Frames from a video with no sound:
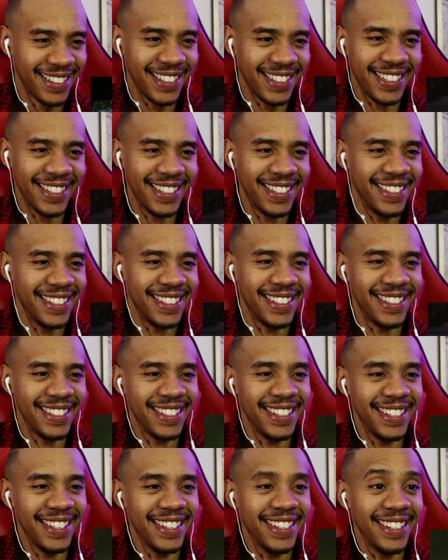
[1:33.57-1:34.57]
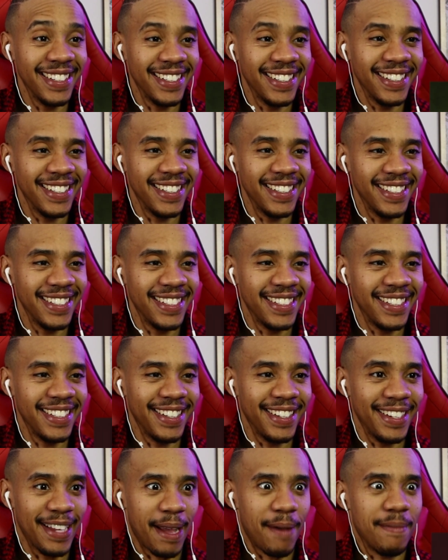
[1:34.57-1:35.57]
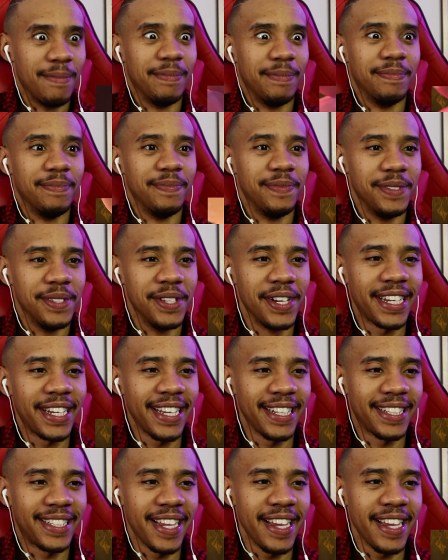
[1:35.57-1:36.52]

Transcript: Tails, Amy, you're all new. Look used.